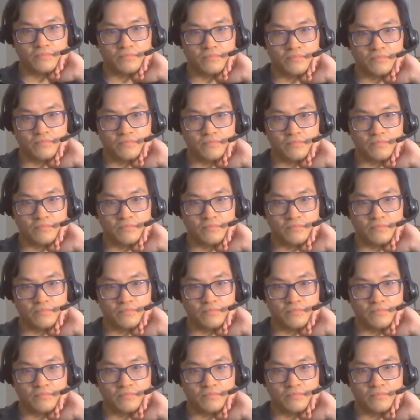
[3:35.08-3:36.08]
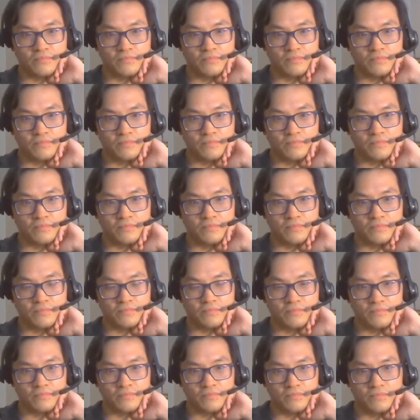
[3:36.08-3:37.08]

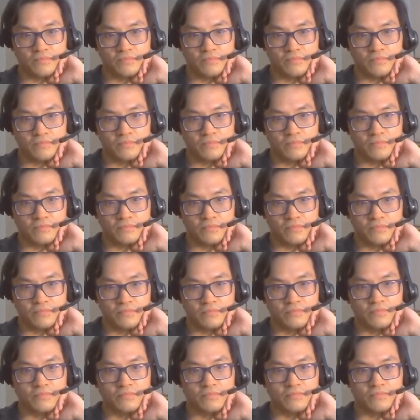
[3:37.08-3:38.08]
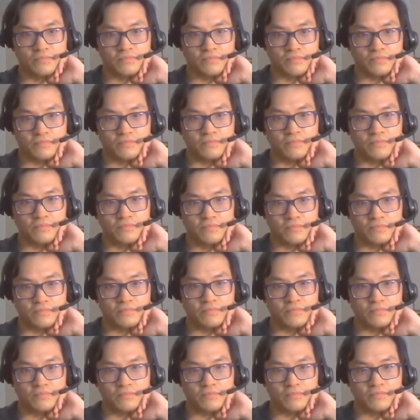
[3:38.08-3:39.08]

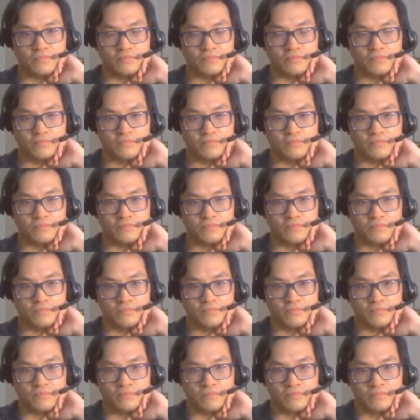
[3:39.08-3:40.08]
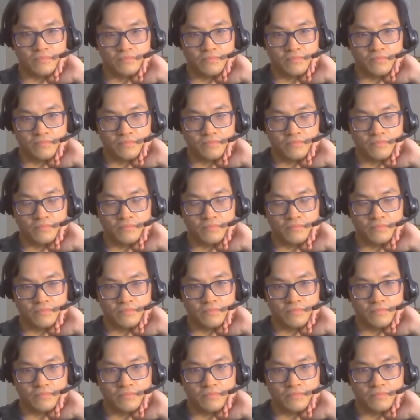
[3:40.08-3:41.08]

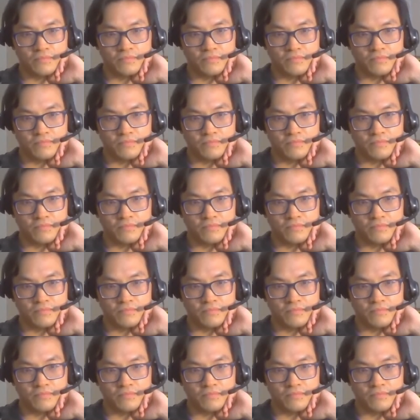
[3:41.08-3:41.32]
[no speech]